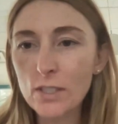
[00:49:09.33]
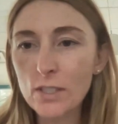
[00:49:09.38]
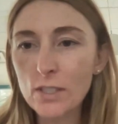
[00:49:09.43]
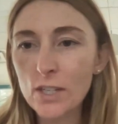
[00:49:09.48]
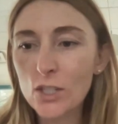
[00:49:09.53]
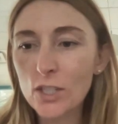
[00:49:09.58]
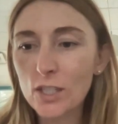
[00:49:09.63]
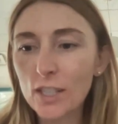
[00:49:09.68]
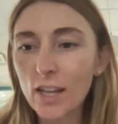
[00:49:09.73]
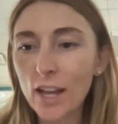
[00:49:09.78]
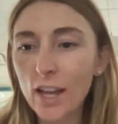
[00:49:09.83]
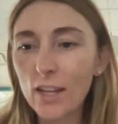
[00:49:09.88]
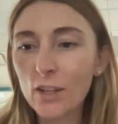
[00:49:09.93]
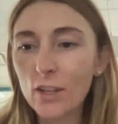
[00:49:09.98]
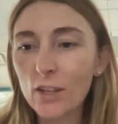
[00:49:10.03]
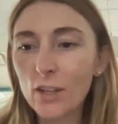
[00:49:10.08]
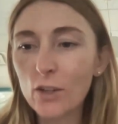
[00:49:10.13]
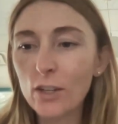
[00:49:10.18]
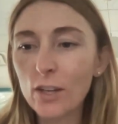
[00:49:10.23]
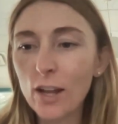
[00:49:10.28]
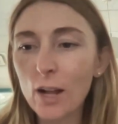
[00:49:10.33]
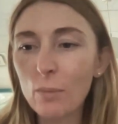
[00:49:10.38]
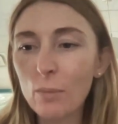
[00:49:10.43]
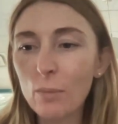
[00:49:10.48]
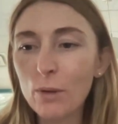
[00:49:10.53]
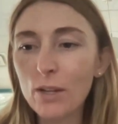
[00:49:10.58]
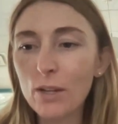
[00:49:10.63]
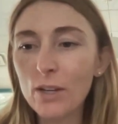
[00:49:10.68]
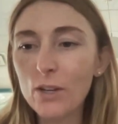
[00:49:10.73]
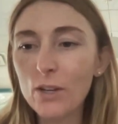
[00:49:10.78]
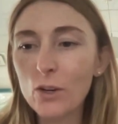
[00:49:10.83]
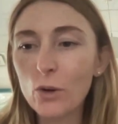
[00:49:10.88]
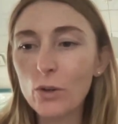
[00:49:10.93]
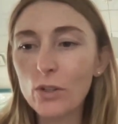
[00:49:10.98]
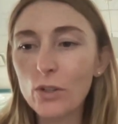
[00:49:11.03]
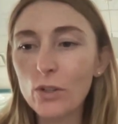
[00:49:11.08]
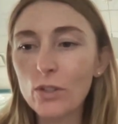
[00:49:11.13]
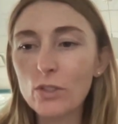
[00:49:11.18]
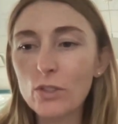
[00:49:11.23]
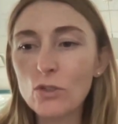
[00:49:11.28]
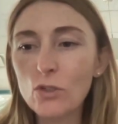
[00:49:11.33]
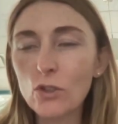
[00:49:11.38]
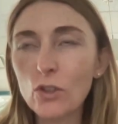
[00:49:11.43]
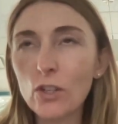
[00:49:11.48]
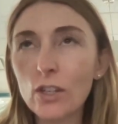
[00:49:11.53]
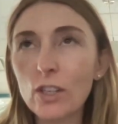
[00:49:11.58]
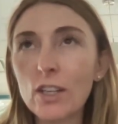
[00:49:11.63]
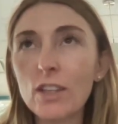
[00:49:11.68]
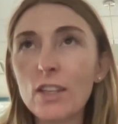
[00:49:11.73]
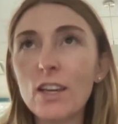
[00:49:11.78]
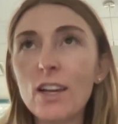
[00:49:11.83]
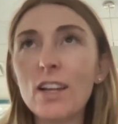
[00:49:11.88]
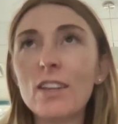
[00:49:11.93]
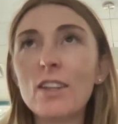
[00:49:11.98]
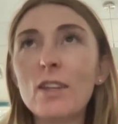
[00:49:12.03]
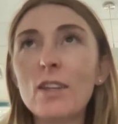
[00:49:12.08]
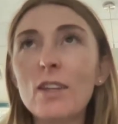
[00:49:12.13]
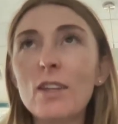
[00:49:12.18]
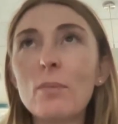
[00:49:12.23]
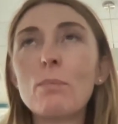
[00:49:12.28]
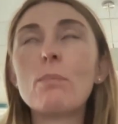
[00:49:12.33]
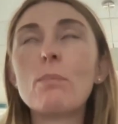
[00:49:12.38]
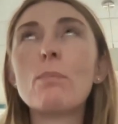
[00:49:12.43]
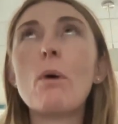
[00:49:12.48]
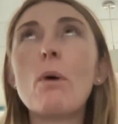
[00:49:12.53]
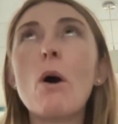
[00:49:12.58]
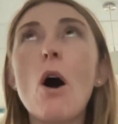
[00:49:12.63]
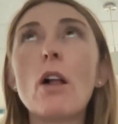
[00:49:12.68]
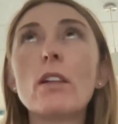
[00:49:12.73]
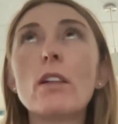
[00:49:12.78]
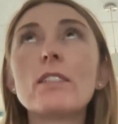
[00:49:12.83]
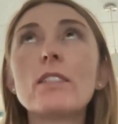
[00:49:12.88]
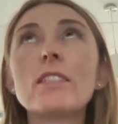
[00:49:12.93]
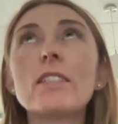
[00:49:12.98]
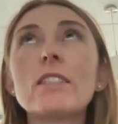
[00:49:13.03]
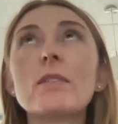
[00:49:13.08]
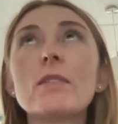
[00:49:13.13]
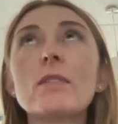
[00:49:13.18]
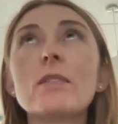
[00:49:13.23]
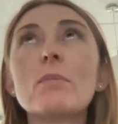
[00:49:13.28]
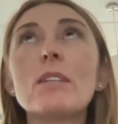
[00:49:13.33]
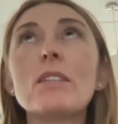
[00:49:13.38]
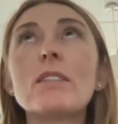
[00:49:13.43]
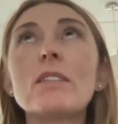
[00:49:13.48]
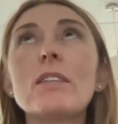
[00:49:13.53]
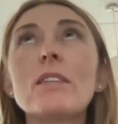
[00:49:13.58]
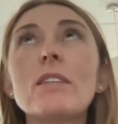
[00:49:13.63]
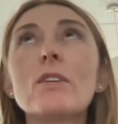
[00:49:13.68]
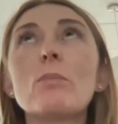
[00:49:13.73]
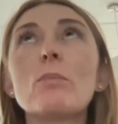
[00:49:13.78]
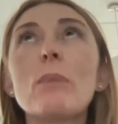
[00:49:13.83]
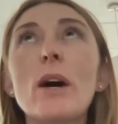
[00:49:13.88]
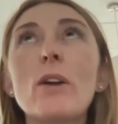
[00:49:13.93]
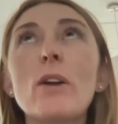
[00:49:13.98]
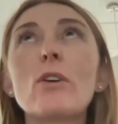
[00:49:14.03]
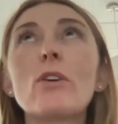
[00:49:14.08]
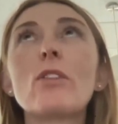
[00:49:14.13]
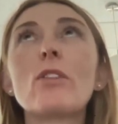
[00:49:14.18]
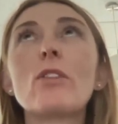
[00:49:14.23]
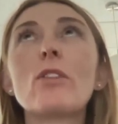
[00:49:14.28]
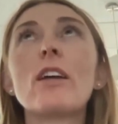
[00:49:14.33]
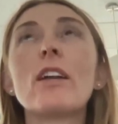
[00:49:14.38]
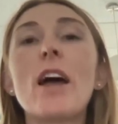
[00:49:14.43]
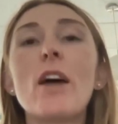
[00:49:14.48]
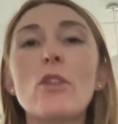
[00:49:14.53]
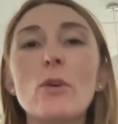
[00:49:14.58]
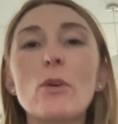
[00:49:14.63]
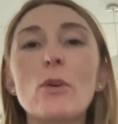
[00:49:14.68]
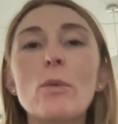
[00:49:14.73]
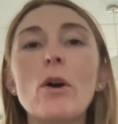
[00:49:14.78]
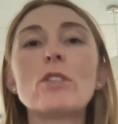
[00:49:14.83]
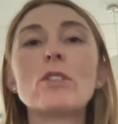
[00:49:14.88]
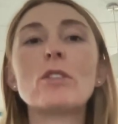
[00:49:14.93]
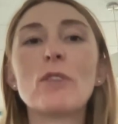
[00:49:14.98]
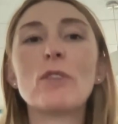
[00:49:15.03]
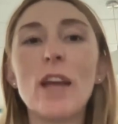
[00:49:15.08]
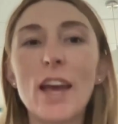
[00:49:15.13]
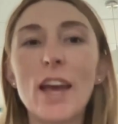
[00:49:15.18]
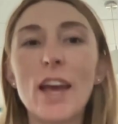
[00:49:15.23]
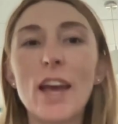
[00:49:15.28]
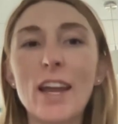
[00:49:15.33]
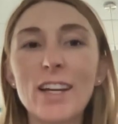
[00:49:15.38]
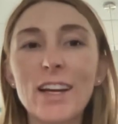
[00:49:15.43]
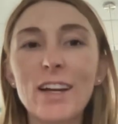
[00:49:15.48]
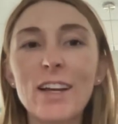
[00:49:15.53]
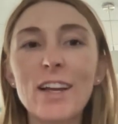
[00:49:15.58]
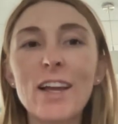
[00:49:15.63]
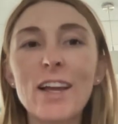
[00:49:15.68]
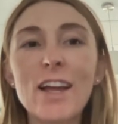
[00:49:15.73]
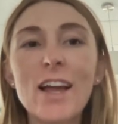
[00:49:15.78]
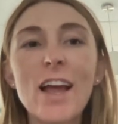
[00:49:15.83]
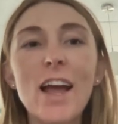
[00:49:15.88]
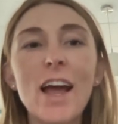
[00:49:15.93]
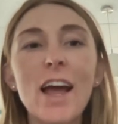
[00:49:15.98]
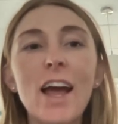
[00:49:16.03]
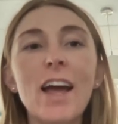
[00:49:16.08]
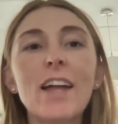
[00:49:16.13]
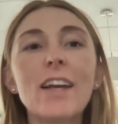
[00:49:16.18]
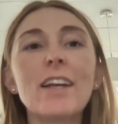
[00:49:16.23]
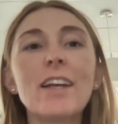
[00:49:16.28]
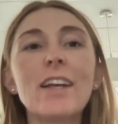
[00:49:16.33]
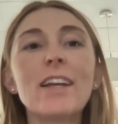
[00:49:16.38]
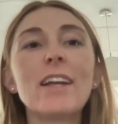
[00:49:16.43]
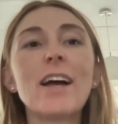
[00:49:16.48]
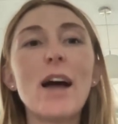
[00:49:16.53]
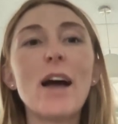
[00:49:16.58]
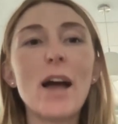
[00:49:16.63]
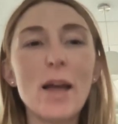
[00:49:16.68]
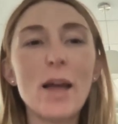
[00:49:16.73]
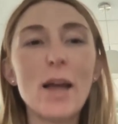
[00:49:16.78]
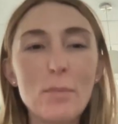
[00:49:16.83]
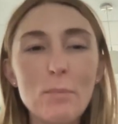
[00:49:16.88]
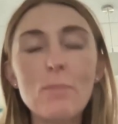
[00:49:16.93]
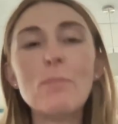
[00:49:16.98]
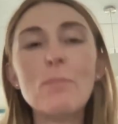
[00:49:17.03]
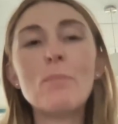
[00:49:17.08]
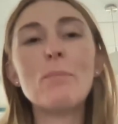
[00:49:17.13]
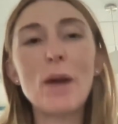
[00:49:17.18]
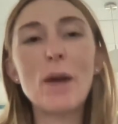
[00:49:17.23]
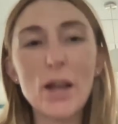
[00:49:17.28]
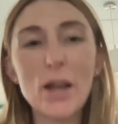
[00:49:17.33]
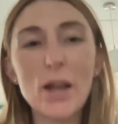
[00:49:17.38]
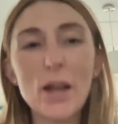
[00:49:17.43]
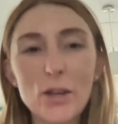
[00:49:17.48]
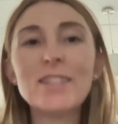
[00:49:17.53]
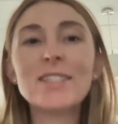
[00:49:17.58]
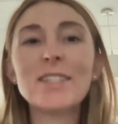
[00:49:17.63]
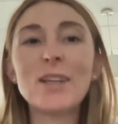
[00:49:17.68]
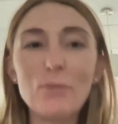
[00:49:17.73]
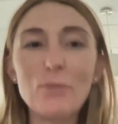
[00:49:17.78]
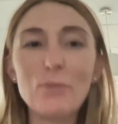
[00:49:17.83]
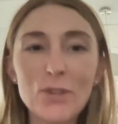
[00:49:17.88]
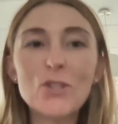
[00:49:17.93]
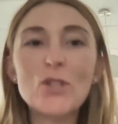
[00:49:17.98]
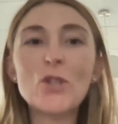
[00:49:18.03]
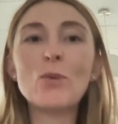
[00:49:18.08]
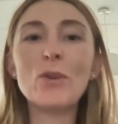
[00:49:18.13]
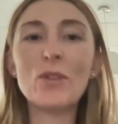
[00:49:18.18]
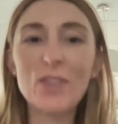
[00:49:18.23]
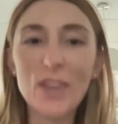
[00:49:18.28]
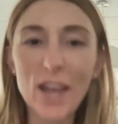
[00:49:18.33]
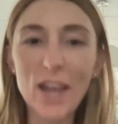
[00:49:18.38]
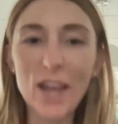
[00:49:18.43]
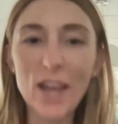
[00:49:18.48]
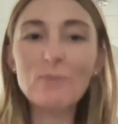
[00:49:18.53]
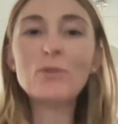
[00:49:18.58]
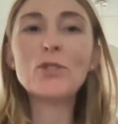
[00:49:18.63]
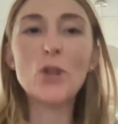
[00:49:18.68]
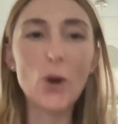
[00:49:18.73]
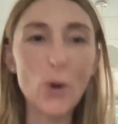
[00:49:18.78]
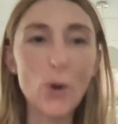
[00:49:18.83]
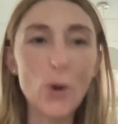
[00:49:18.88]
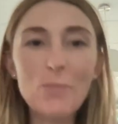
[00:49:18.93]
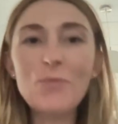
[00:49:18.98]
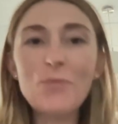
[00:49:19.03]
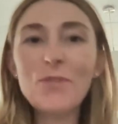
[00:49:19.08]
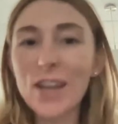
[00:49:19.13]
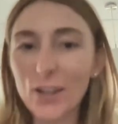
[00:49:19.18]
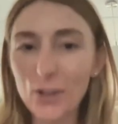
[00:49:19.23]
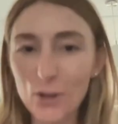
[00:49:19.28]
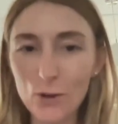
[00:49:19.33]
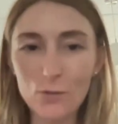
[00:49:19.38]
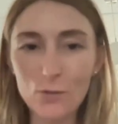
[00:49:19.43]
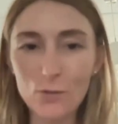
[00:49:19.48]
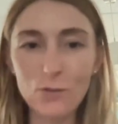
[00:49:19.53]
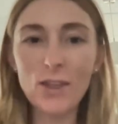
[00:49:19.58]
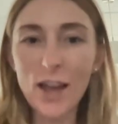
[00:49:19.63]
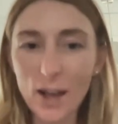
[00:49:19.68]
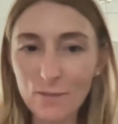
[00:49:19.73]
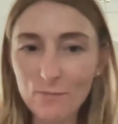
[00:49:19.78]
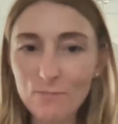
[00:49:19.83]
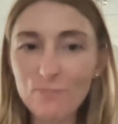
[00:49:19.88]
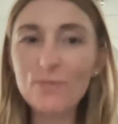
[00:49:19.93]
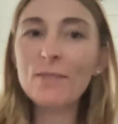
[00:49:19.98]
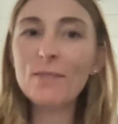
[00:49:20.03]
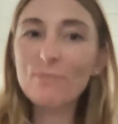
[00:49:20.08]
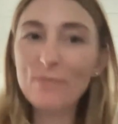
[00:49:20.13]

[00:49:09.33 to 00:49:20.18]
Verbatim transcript: presentation. And I couldn't help but notice during it that the policies in BC are better than other parts of Canada. And I bet you had something to do with that. So thank you for that.